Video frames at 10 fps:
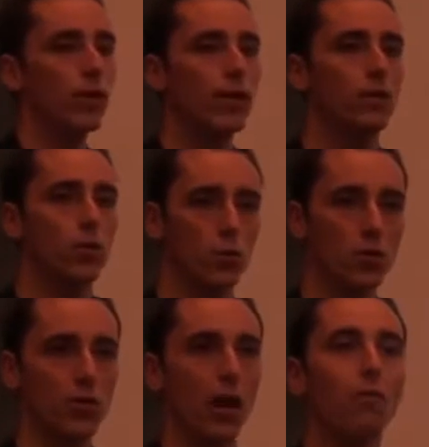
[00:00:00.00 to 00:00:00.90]
You either can do it
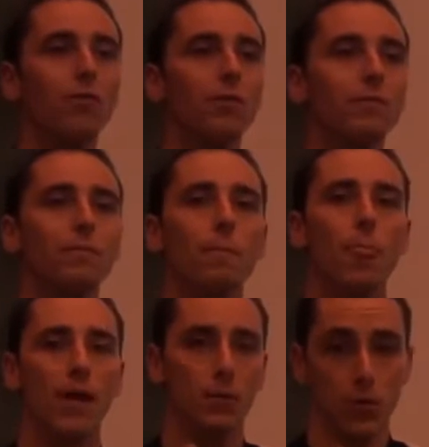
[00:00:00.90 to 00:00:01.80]
yourself,
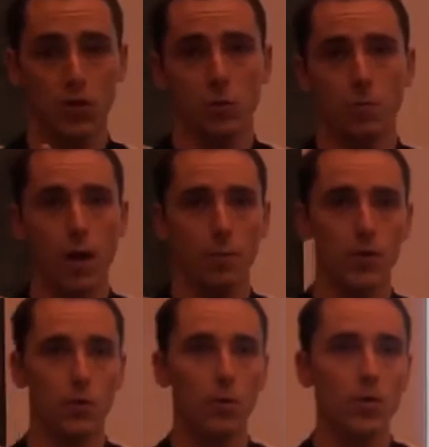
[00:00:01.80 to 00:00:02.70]
which is a
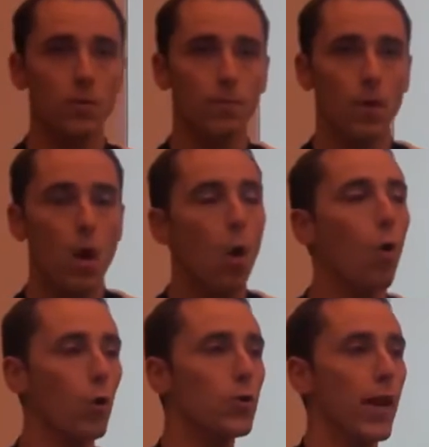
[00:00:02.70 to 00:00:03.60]
primary source,
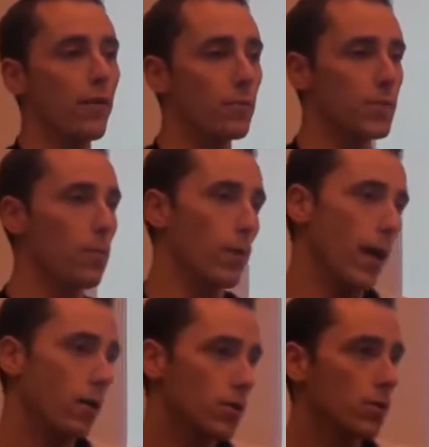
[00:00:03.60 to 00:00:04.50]
or you get it from someone
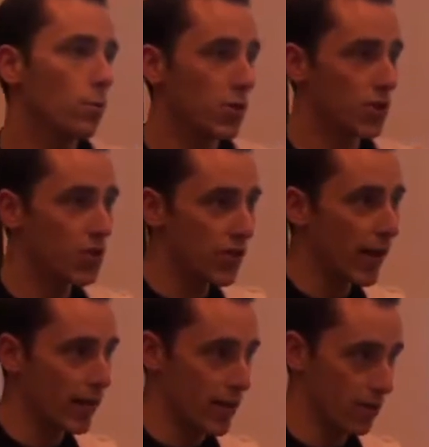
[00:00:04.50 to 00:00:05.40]
else, which is a
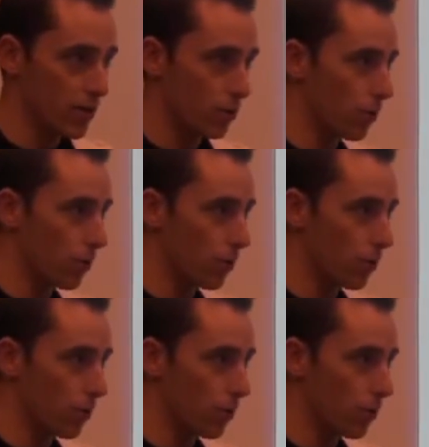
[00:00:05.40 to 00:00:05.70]
secondary